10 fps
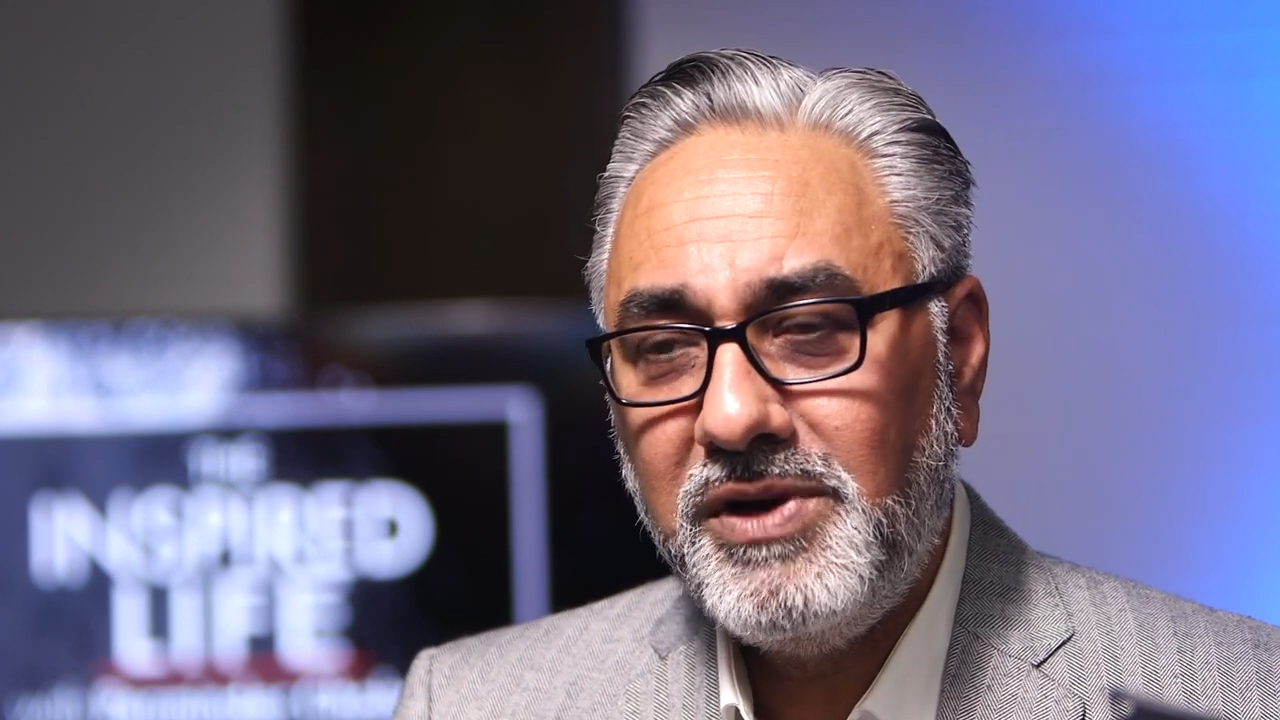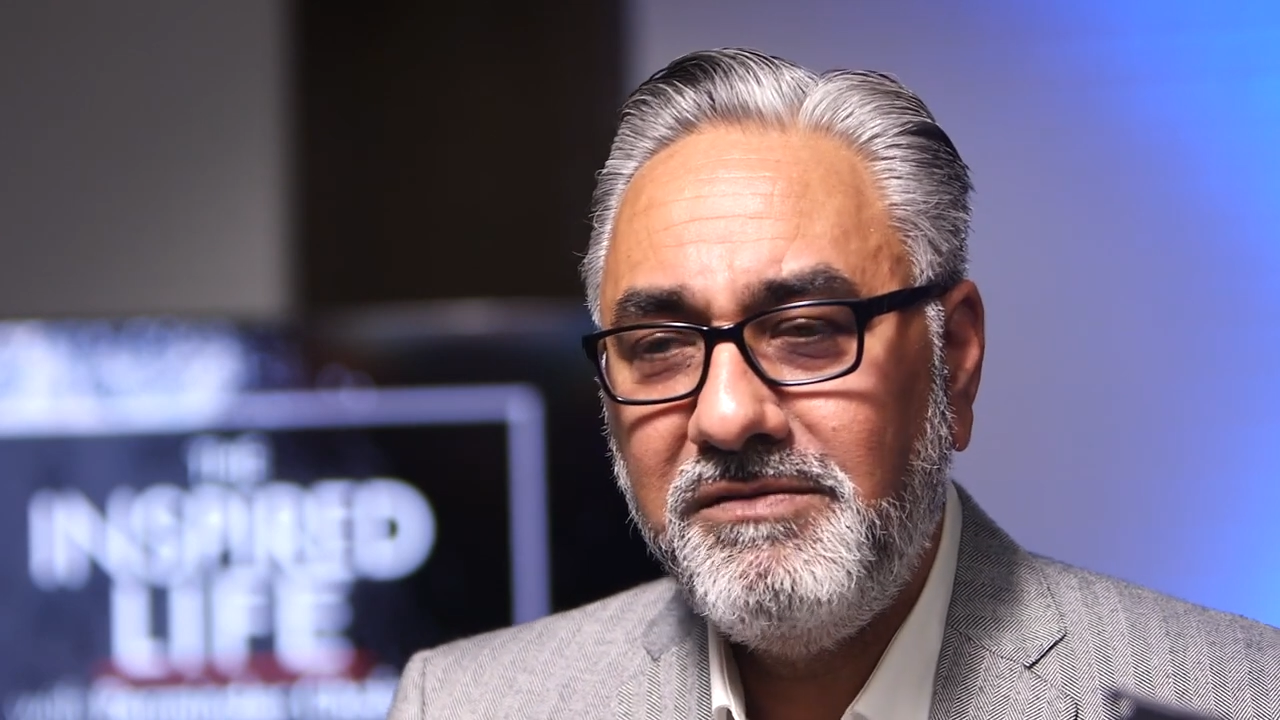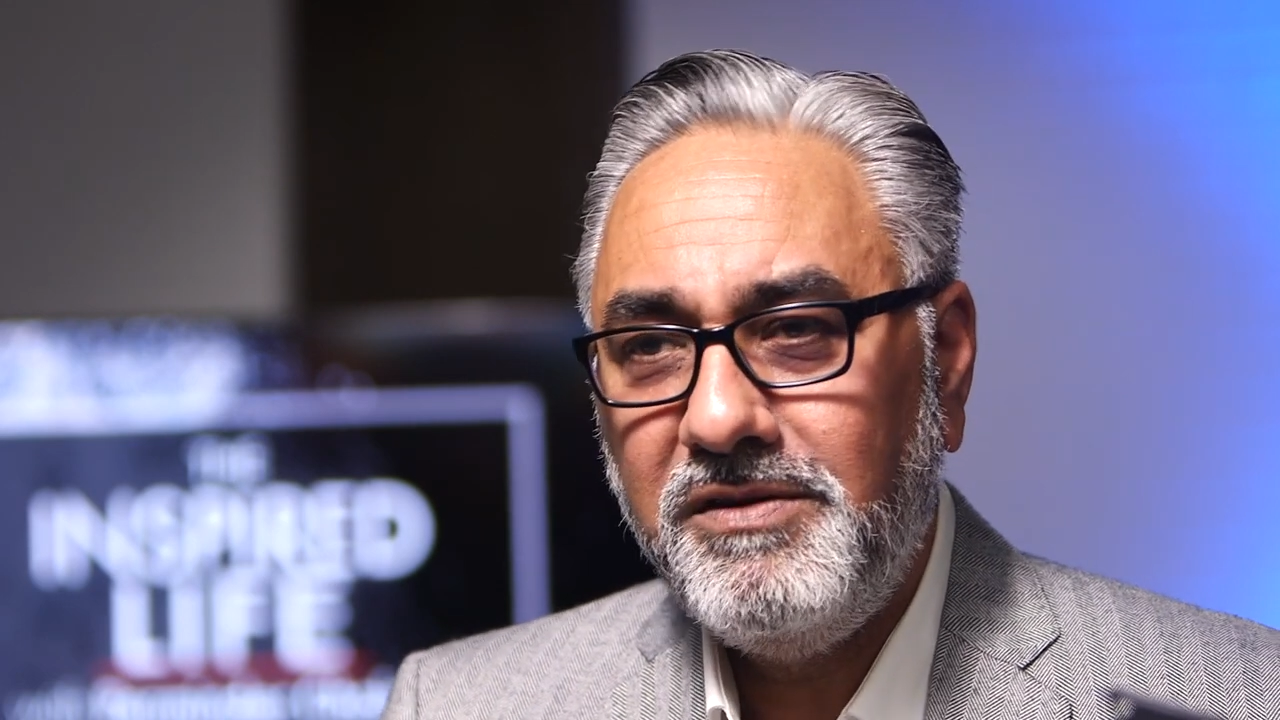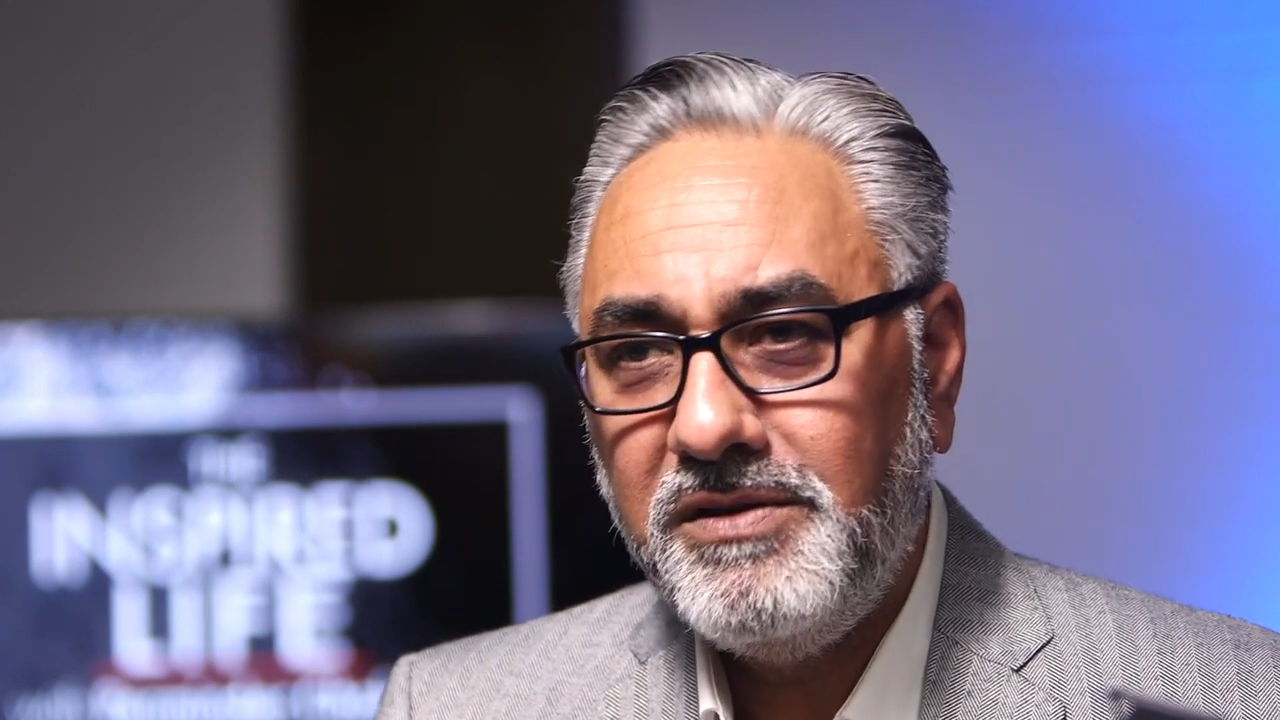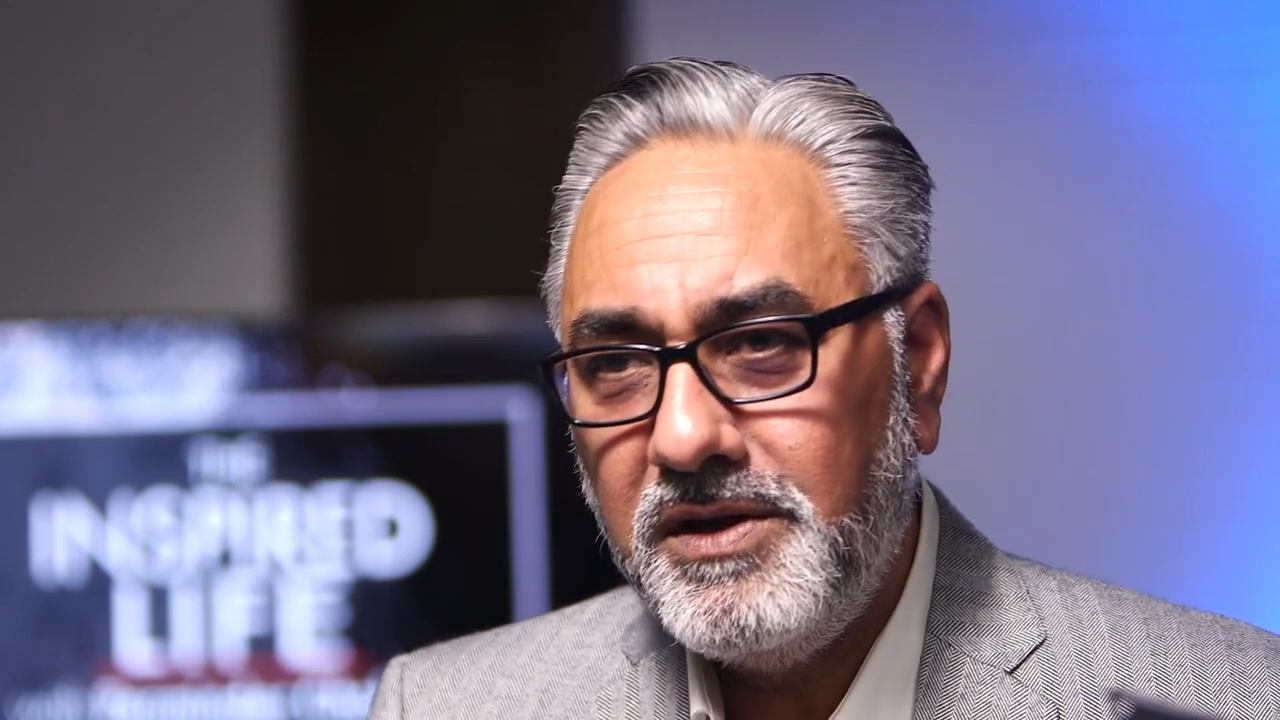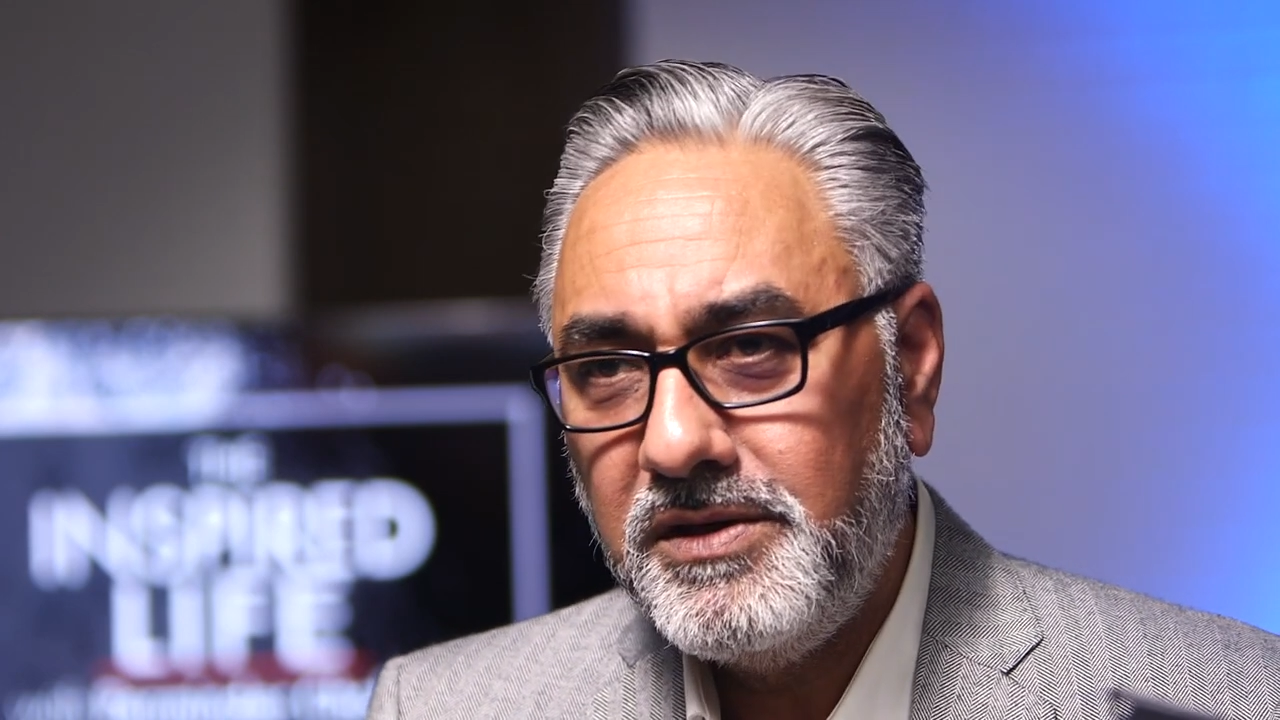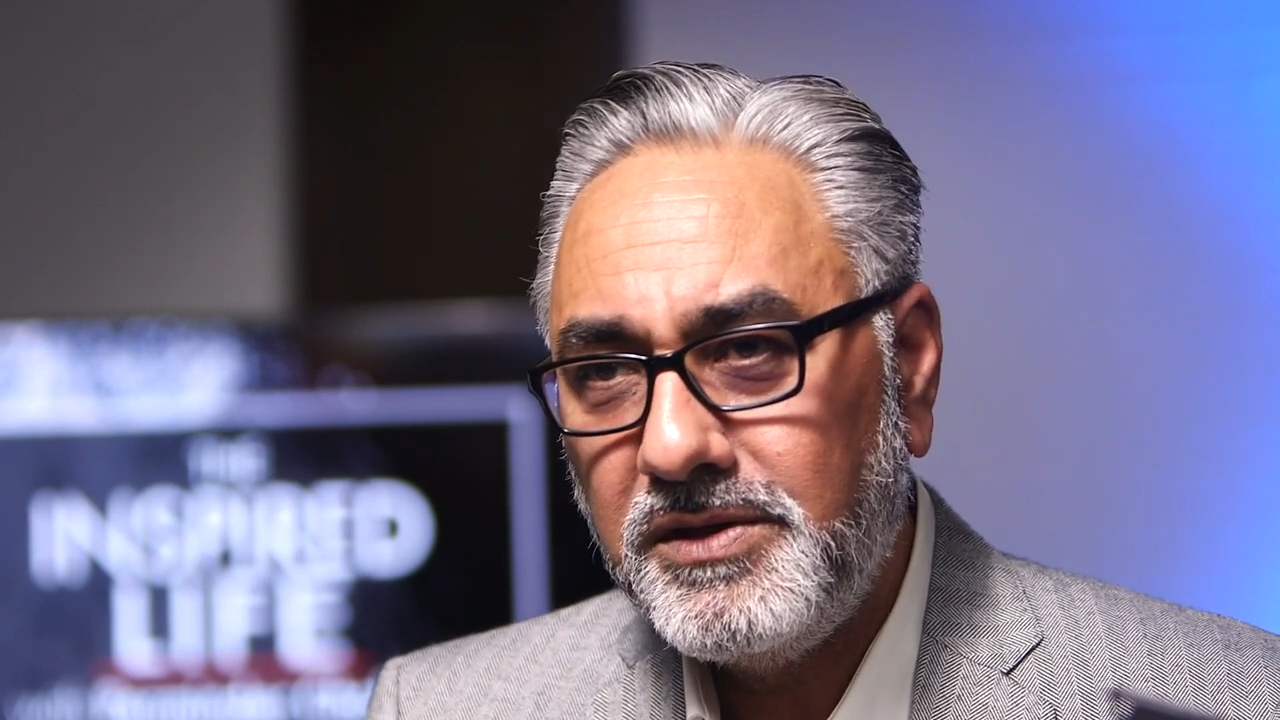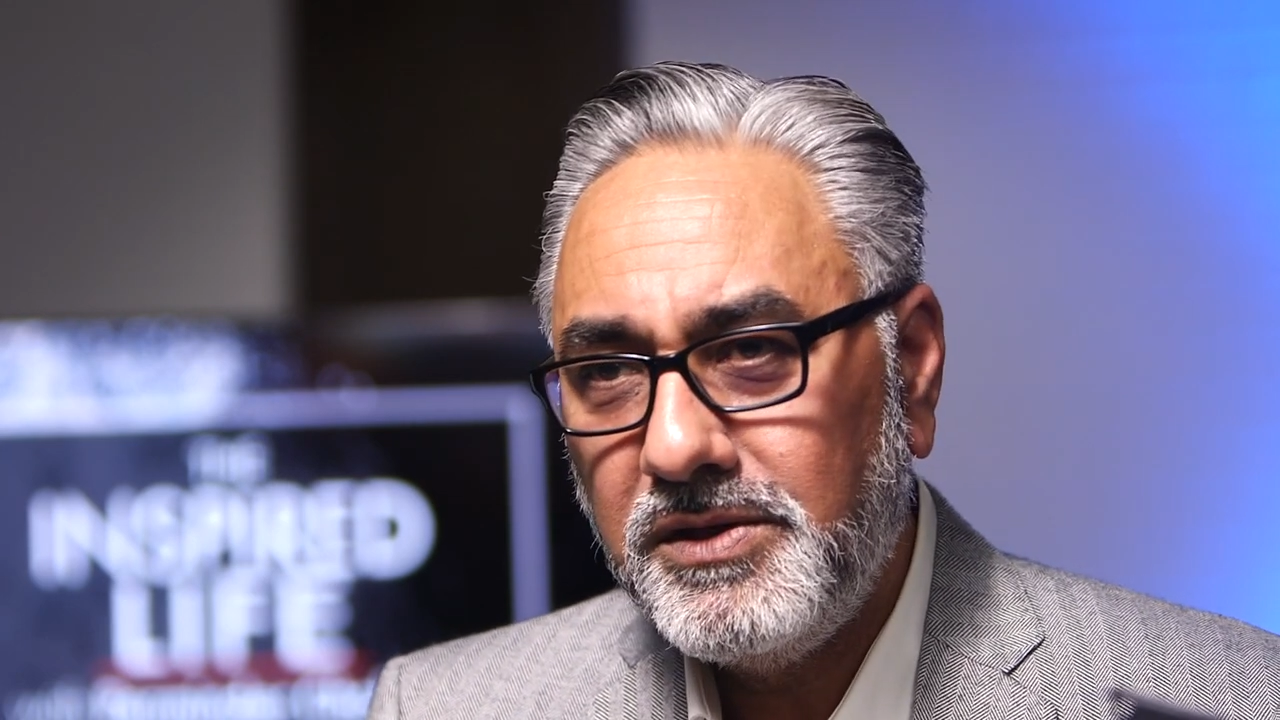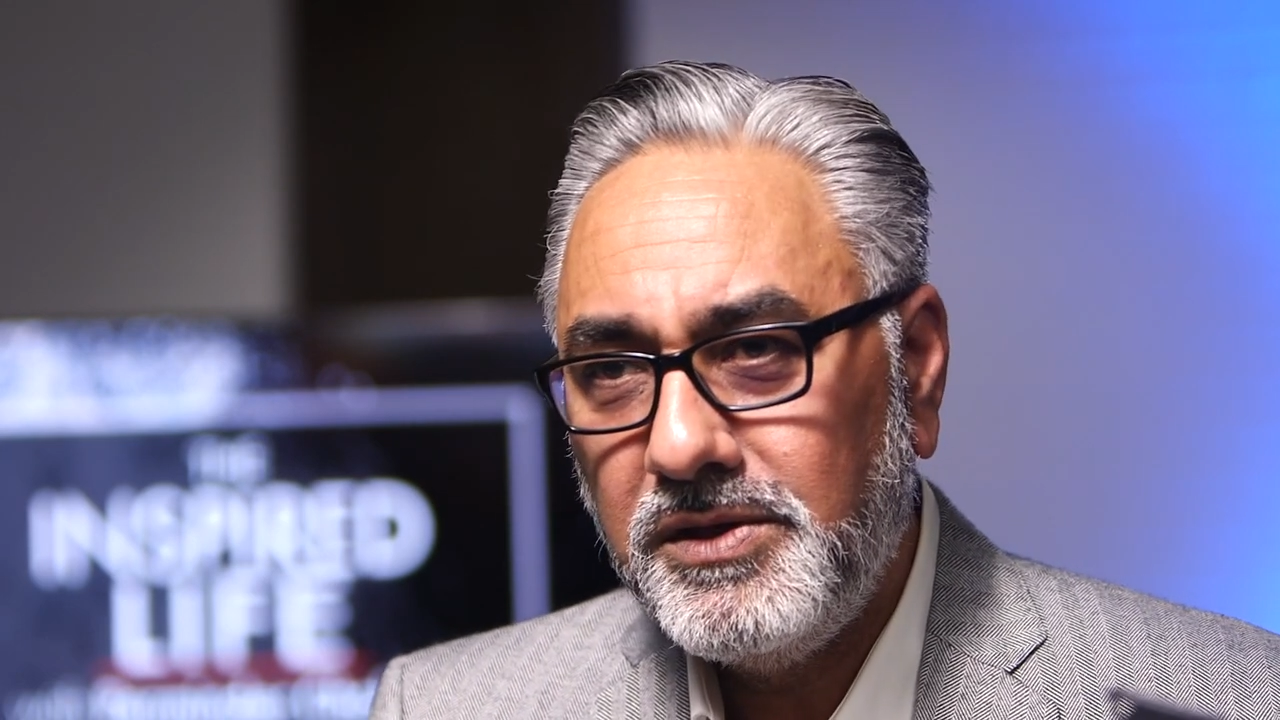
everything.